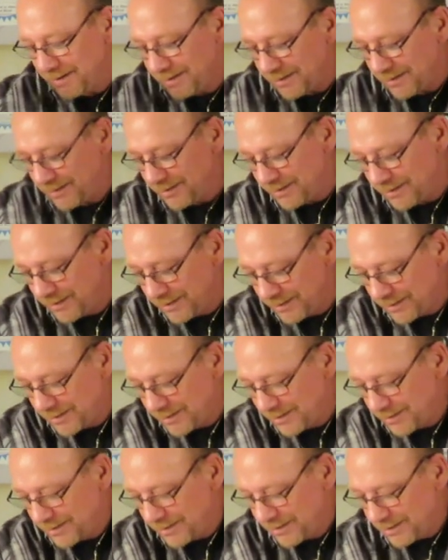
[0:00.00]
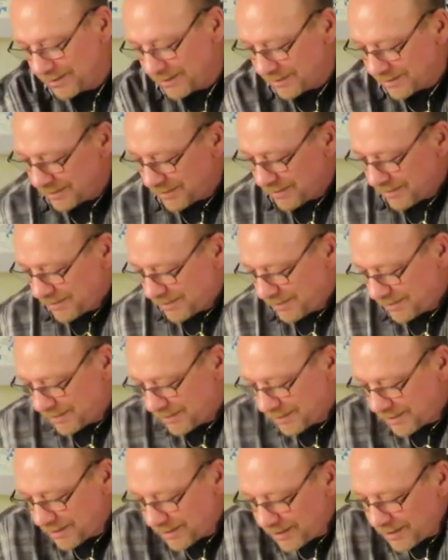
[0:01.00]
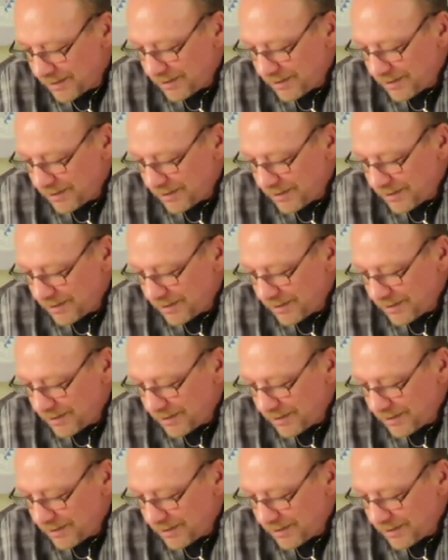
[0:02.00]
Nobody speaks.